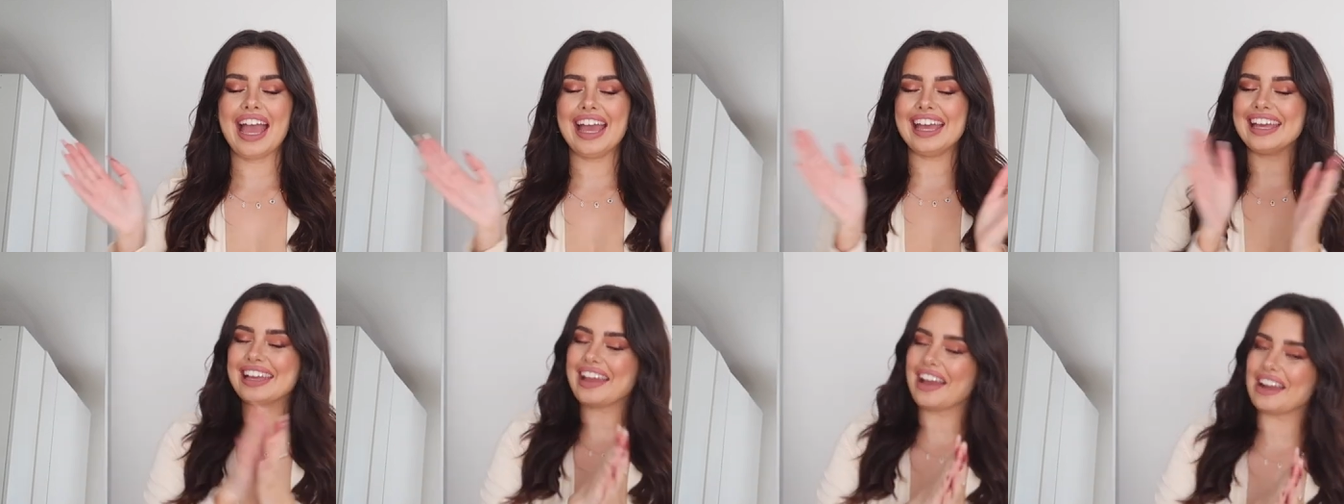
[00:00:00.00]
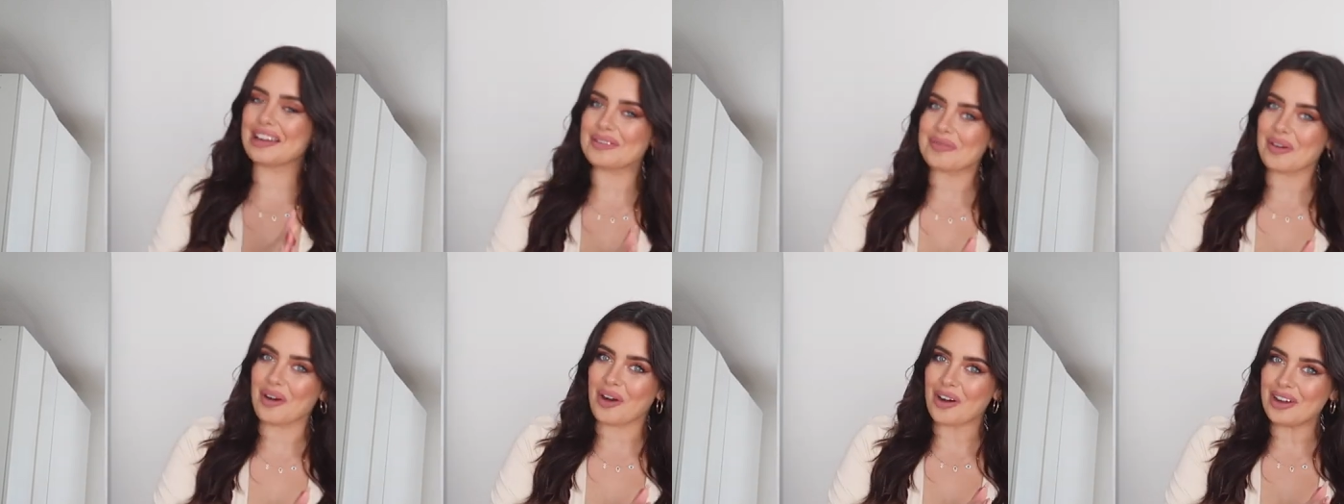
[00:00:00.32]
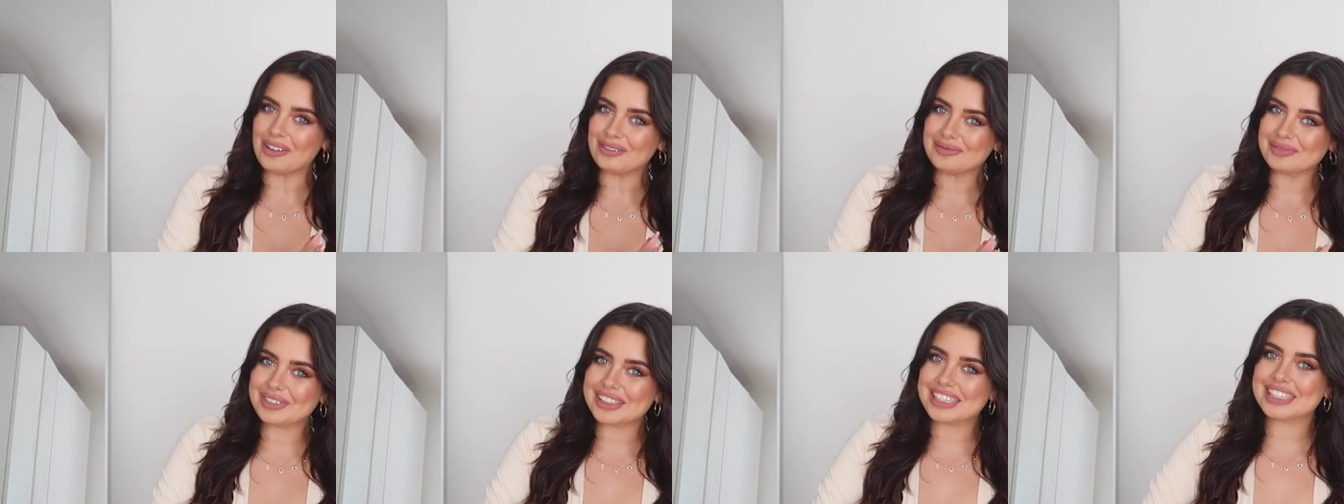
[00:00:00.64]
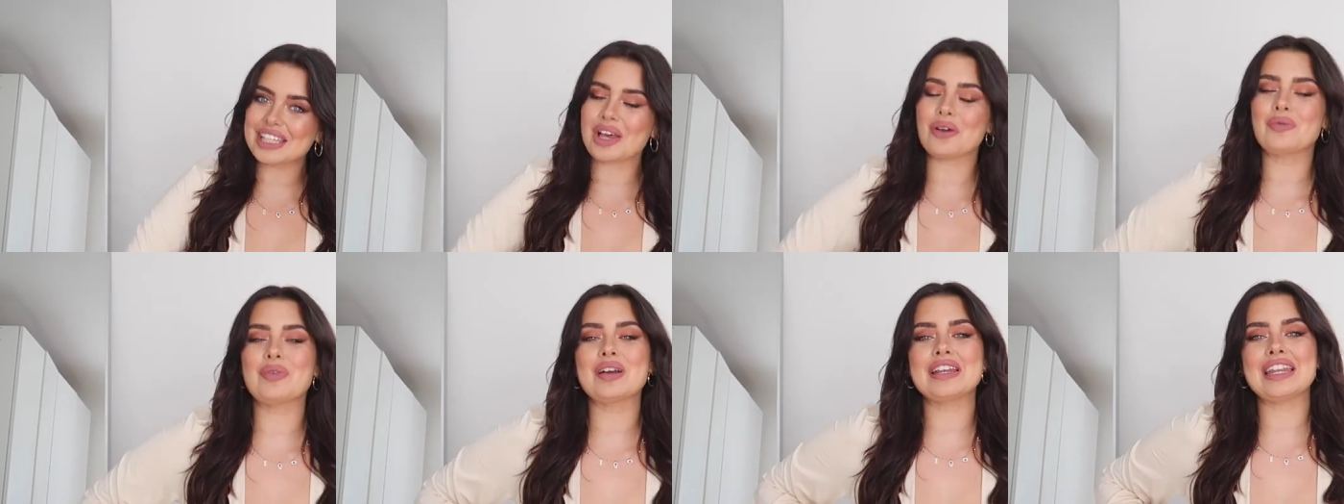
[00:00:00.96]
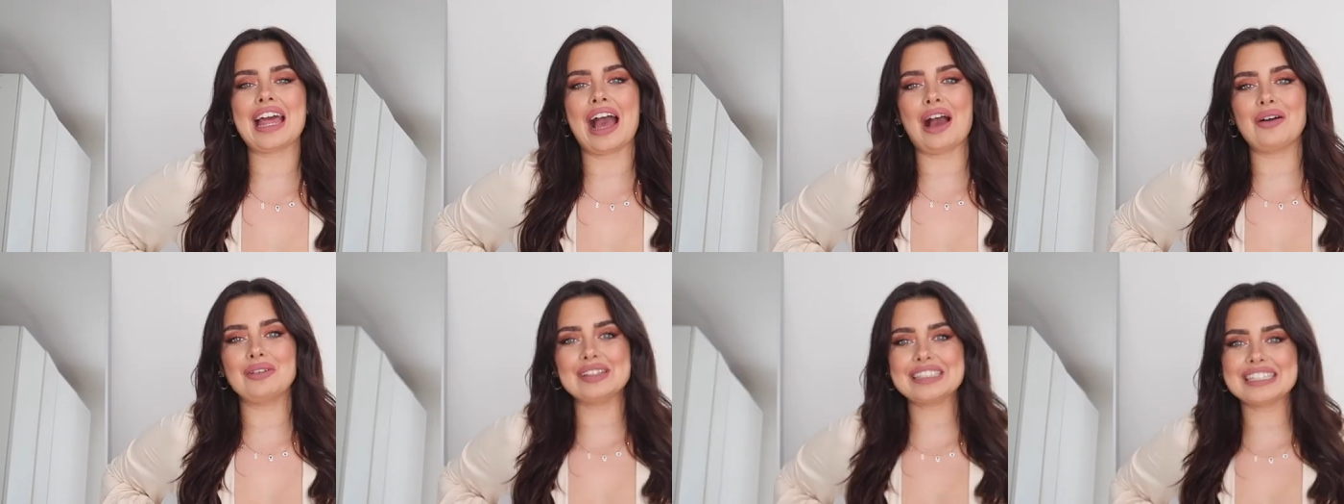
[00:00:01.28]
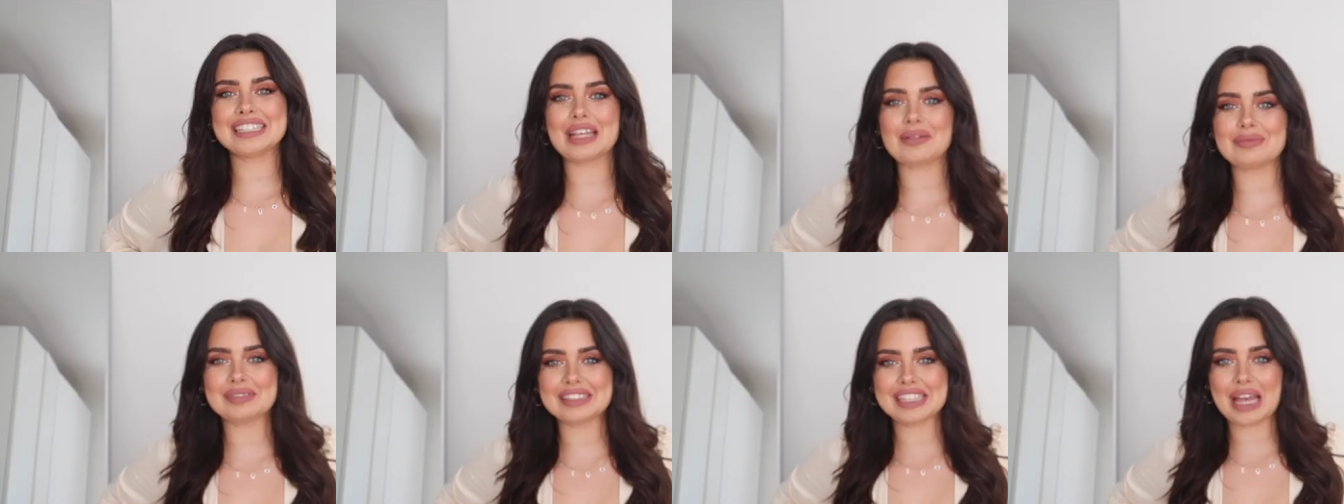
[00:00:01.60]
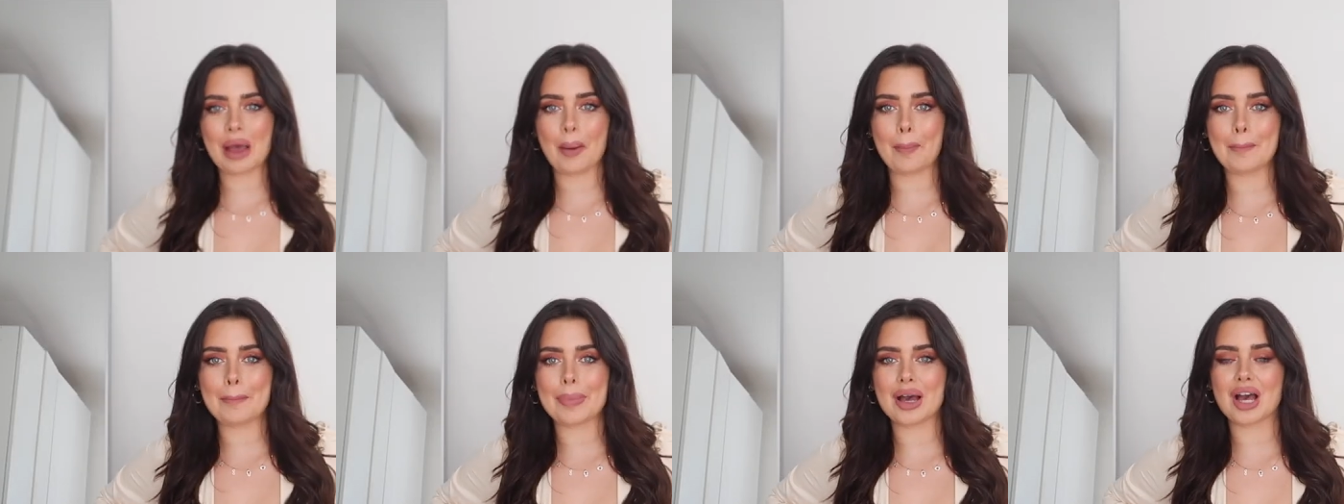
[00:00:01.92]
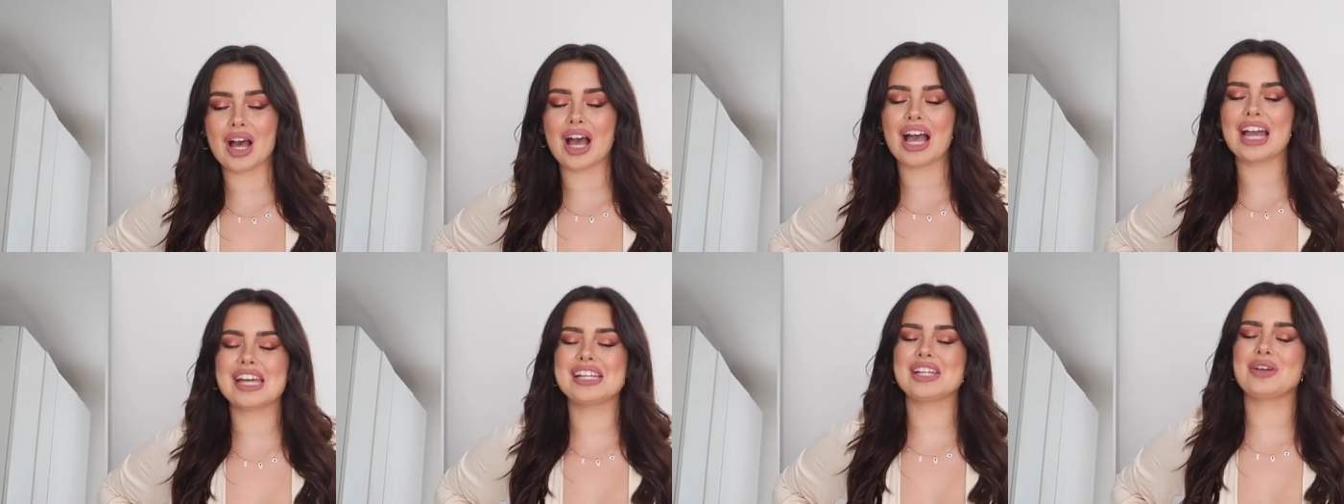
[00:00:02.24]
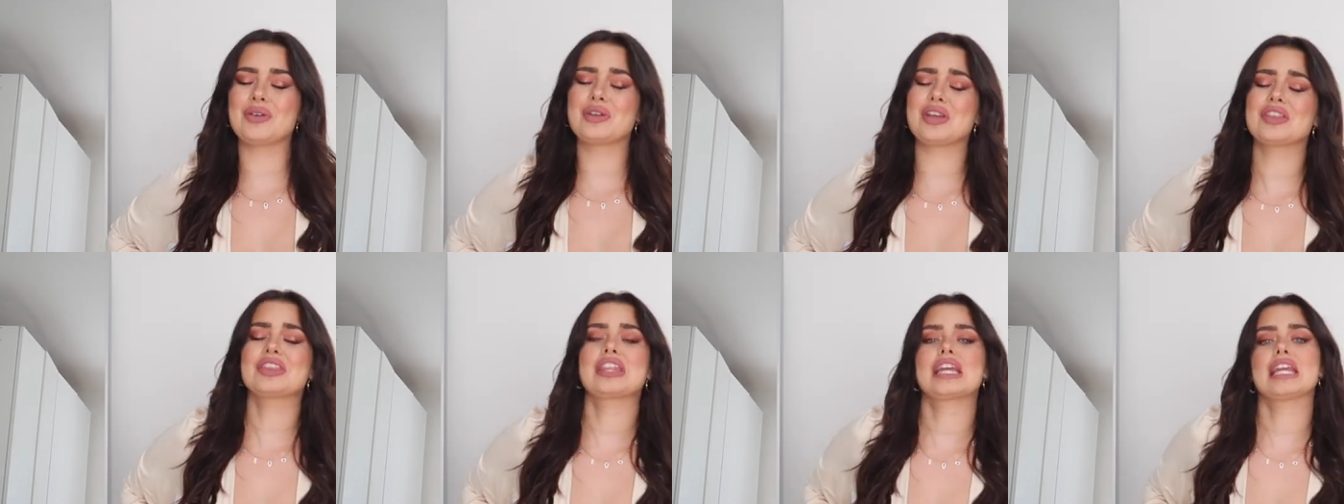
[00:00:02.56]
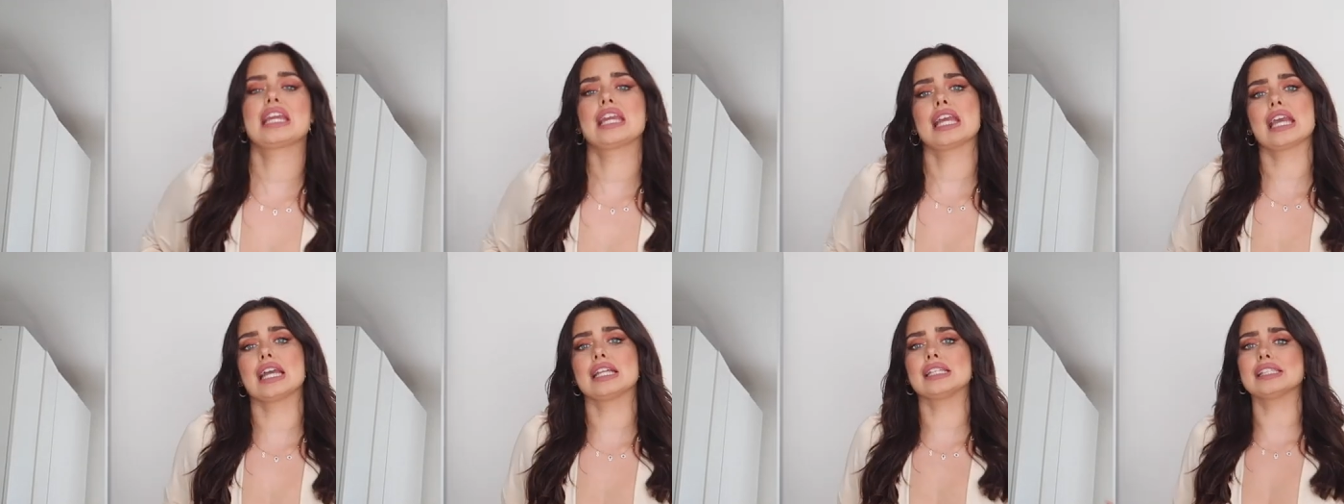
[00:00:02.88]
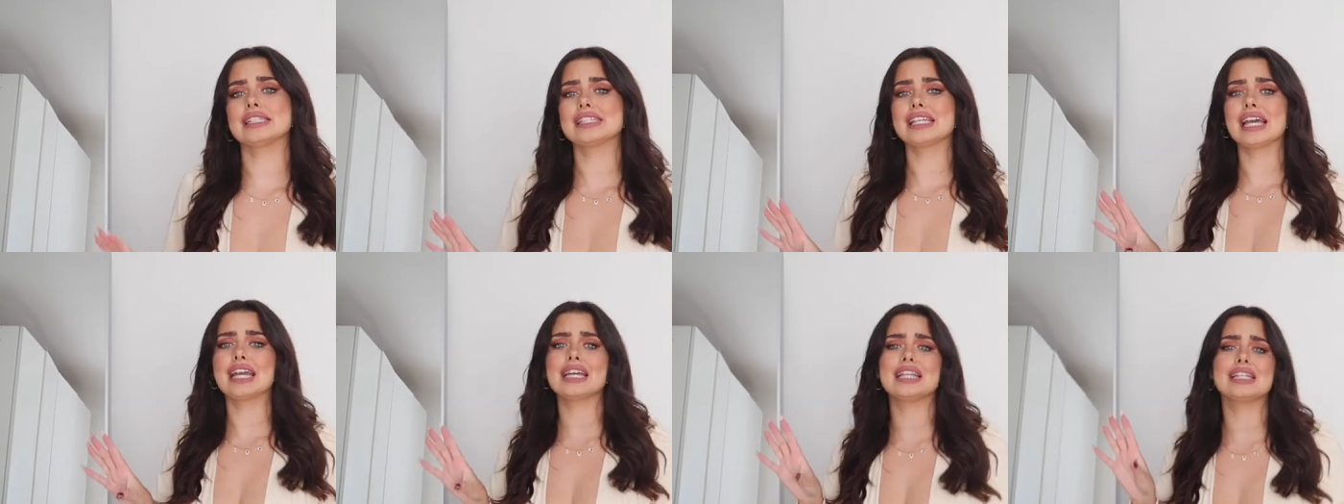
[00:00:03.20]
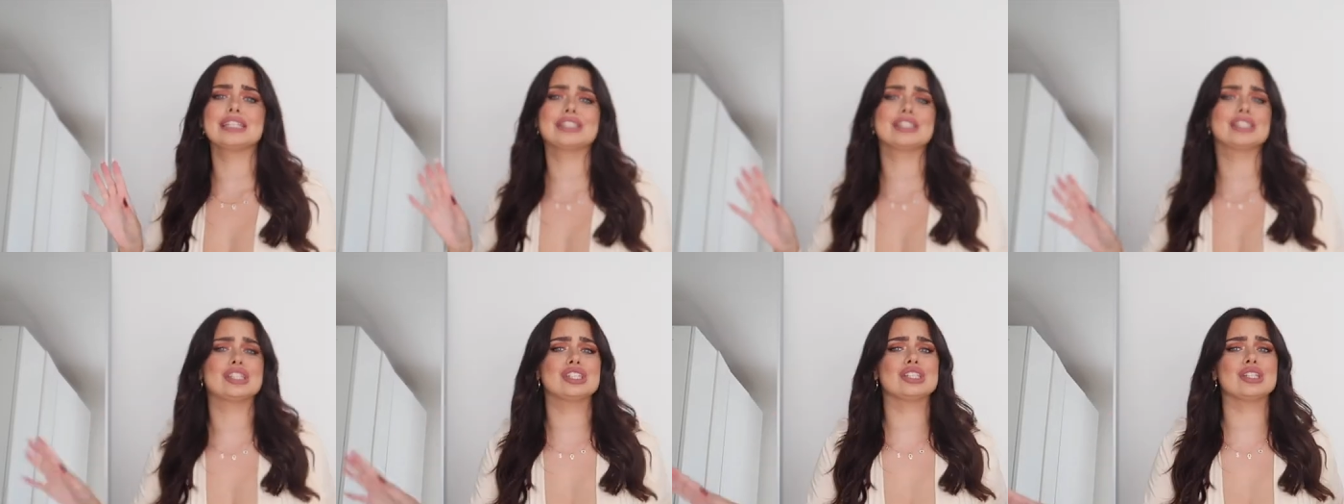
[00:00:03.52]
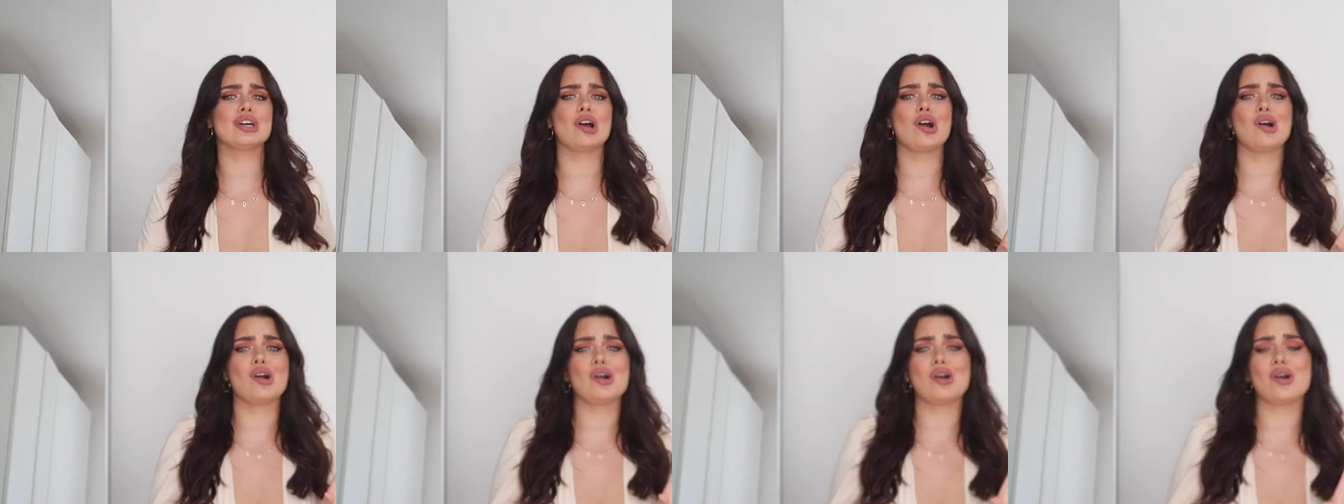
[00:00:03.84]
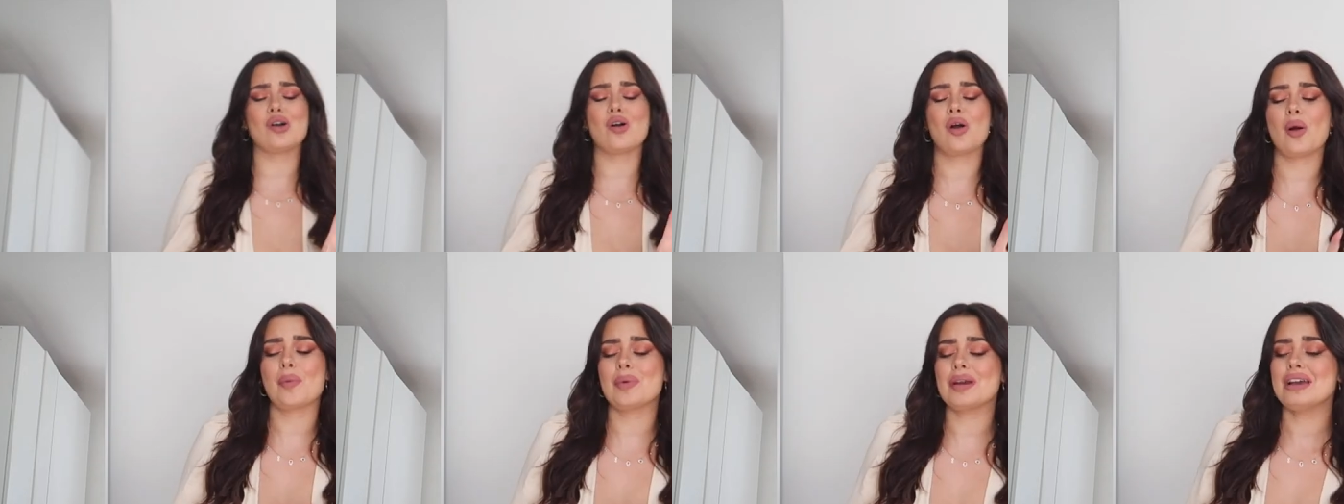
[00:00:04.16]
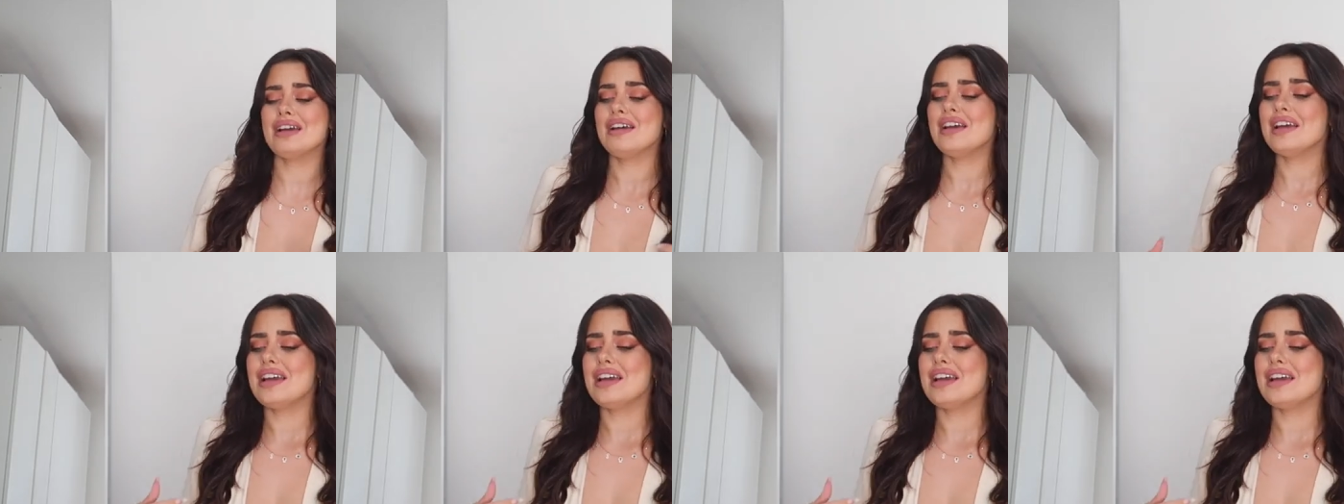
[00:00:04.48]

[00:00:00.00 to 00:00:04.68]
Hey girly pops, we're now in September. I know what you're thinking, Sadie, stop.